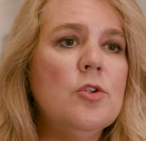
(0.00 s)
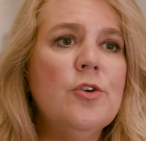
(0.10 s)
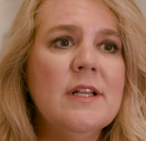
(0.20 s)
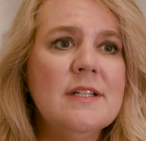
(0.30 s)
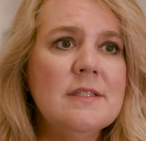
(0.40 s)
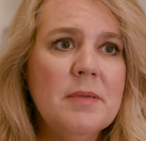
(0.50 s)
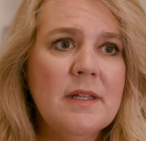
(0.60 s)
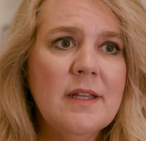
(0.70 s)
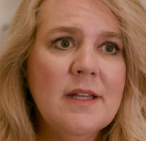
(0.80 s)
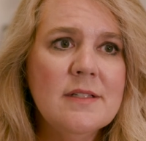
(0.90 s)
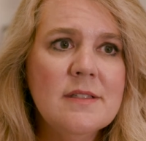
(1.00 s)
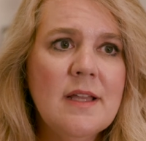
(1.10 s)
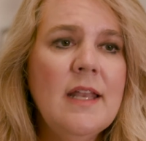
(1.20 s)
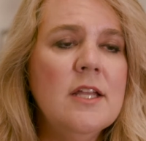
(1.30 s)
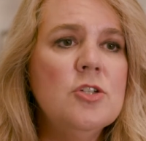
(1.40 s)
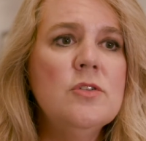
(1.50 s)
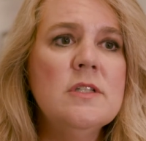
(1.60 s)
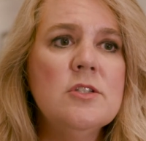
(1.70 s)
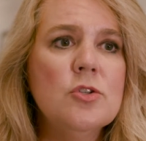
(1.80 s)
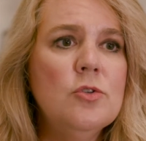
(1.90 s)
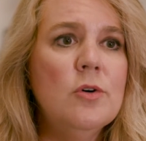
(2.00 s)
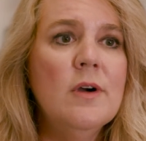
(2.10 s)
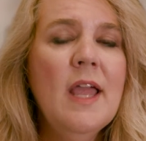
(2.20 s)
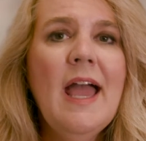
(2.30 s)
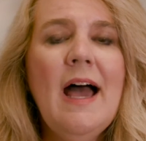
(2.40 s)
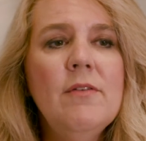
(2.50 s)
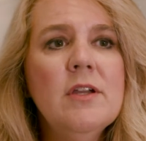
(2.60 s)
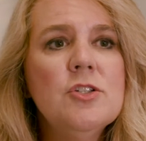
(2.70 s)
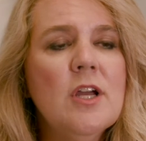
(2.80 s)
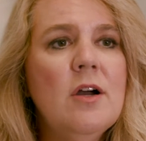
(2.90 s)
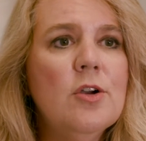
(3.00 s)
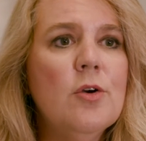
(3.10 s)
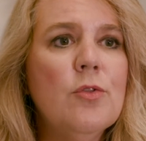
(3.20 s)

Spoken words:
learning disabilities and issues in school. Having a child go